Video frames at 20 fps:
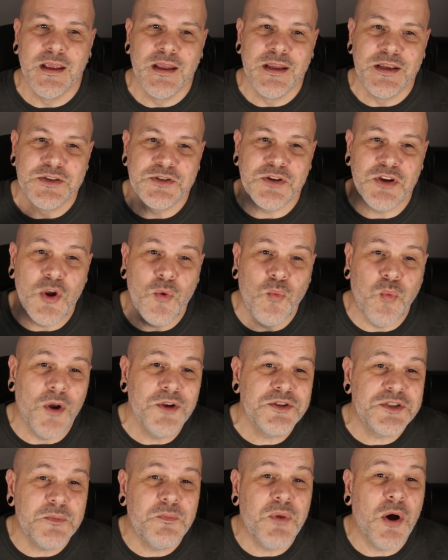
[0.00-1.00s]
So you
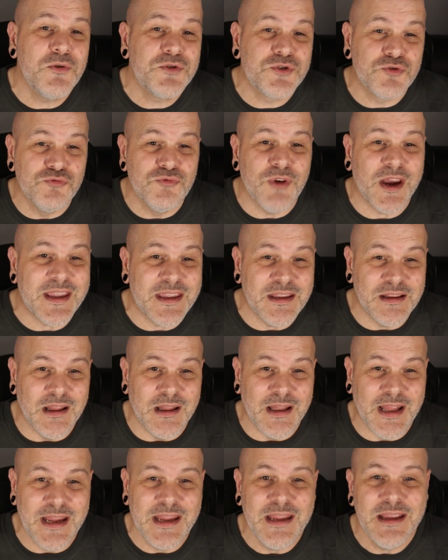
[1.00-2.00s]
want to post
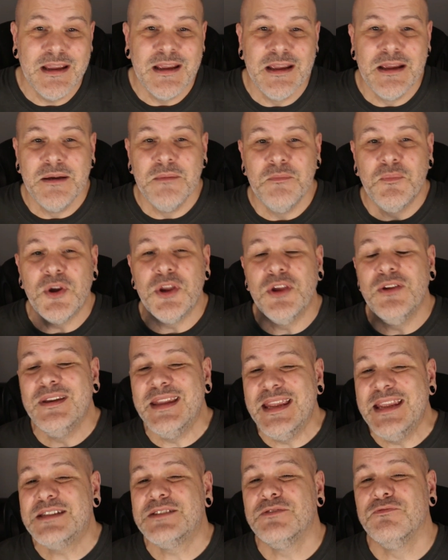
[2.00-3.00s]
regularly, but you
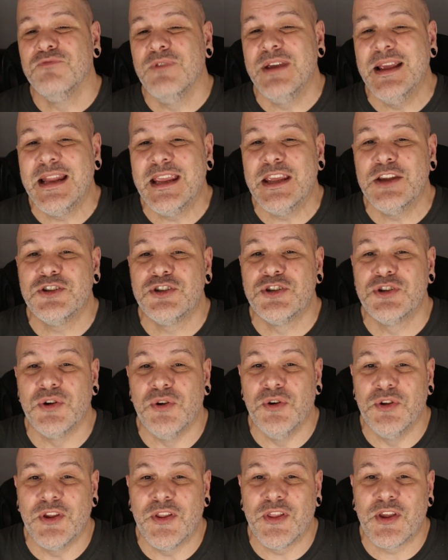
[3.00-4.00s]
need to really
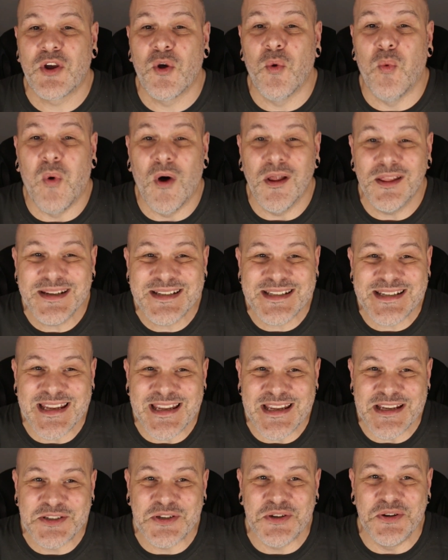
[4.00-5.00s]
ensure that the
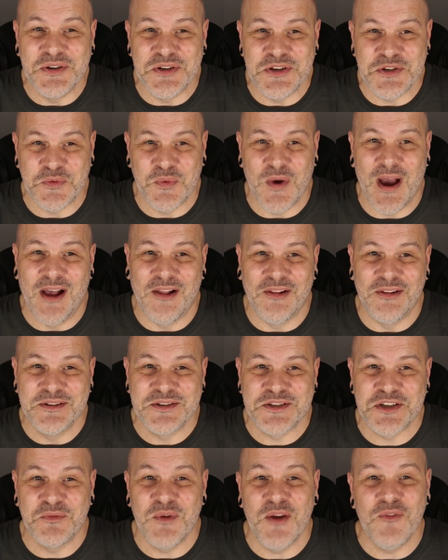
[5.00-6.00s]
quality is good as well.
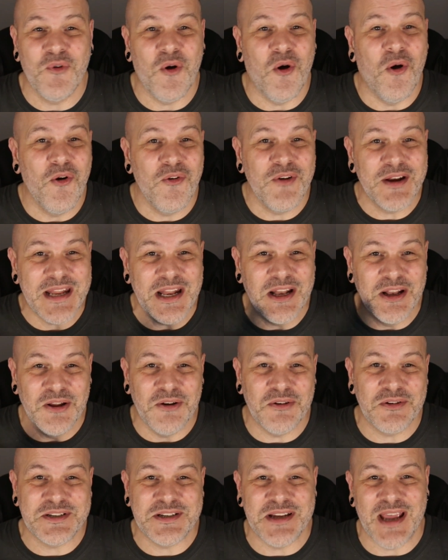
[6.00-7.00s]
So we've already
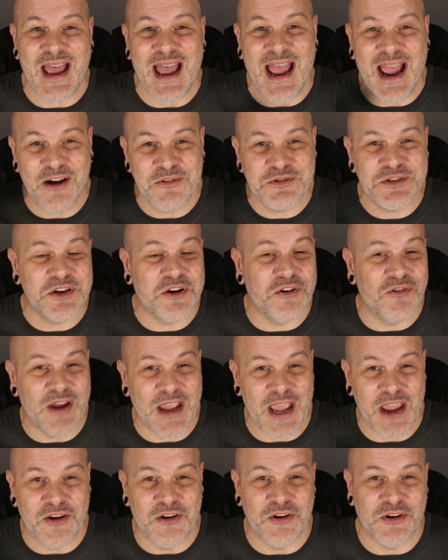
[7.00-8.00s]
looked at how to
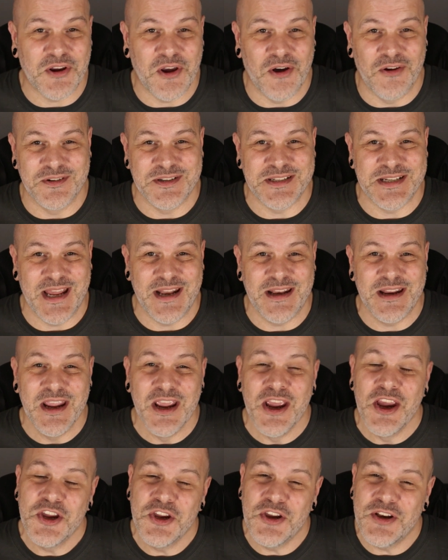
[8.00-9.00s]
create good content.
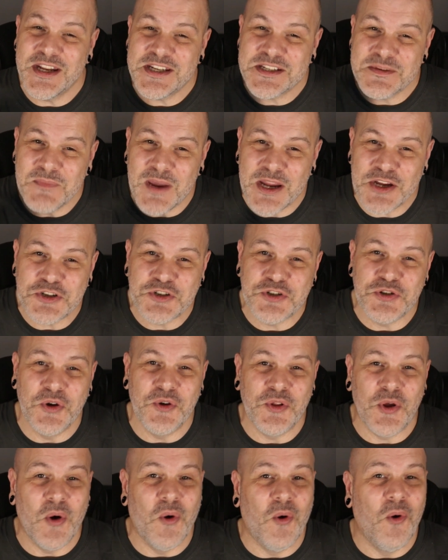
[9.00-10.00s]
You need to make sure
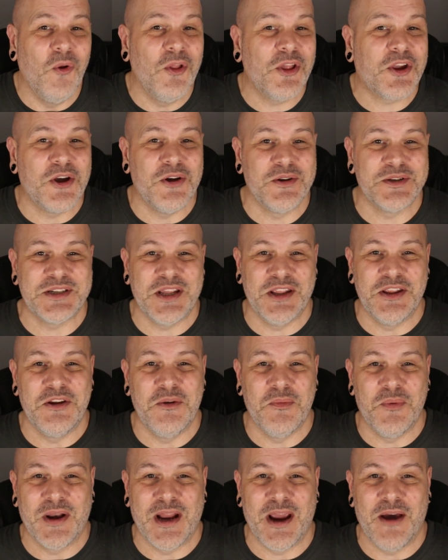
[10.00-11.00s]
that all the content that you
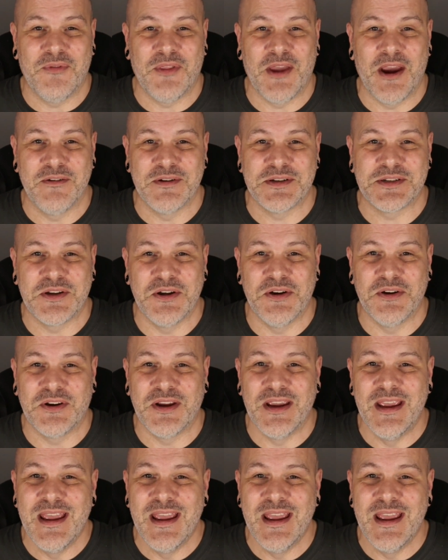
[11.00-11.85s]
put out there is good.